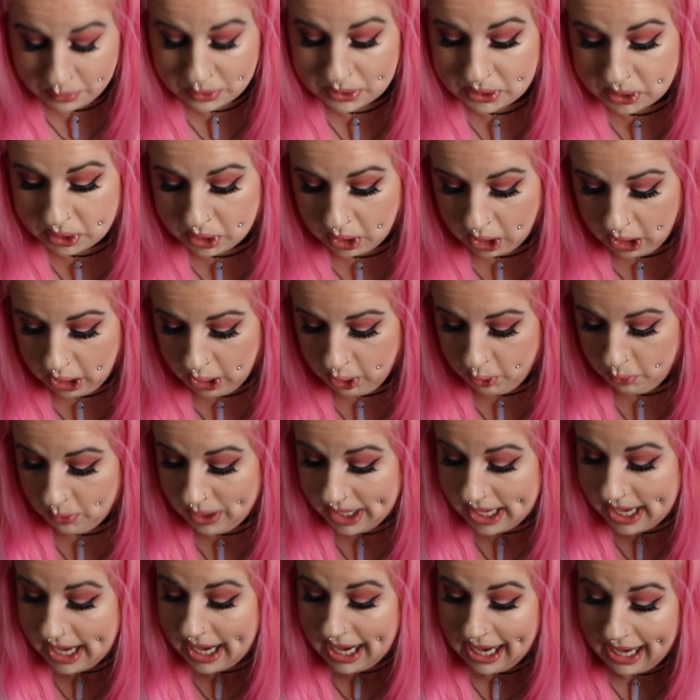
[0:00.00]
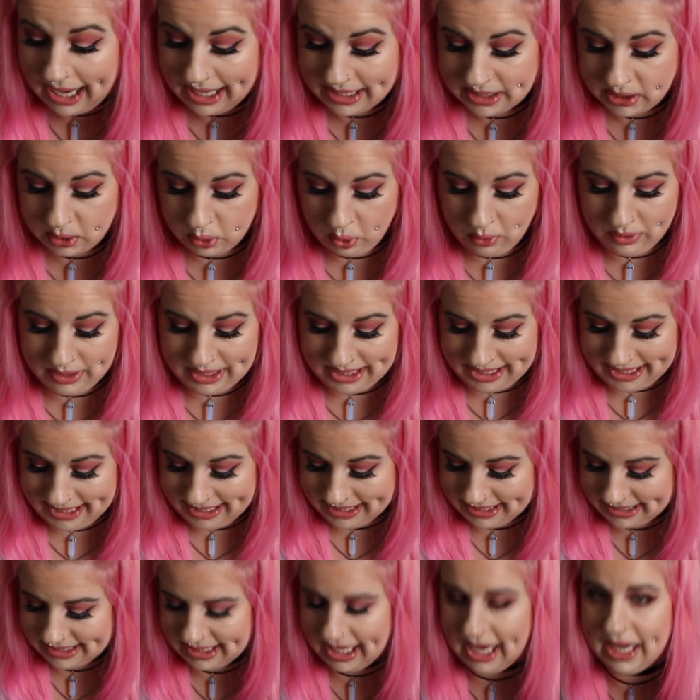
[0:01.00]
So I saw
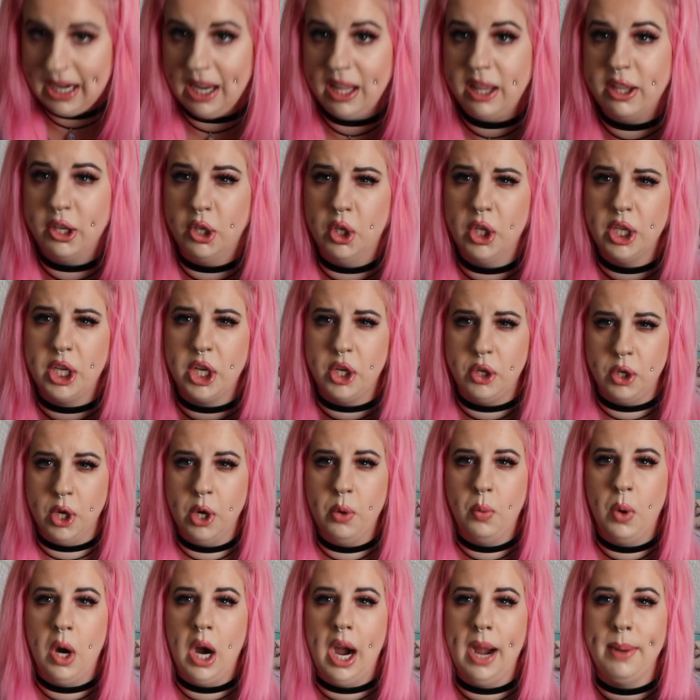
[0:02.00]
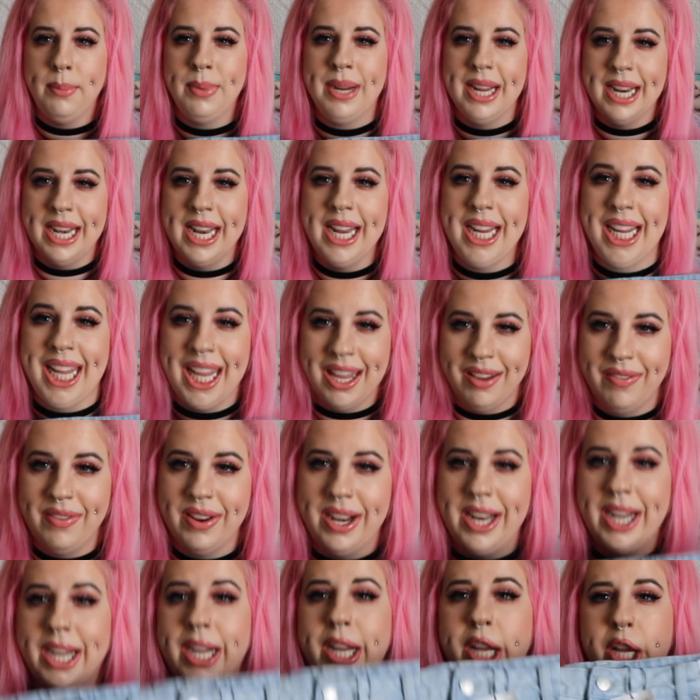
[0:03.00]
these and I thought, you know what, I'm gonna give
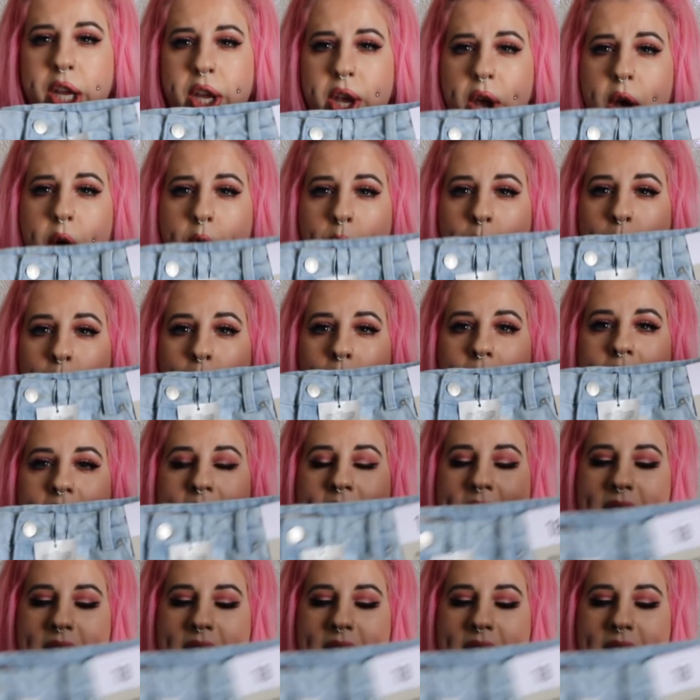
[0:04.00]
it a go.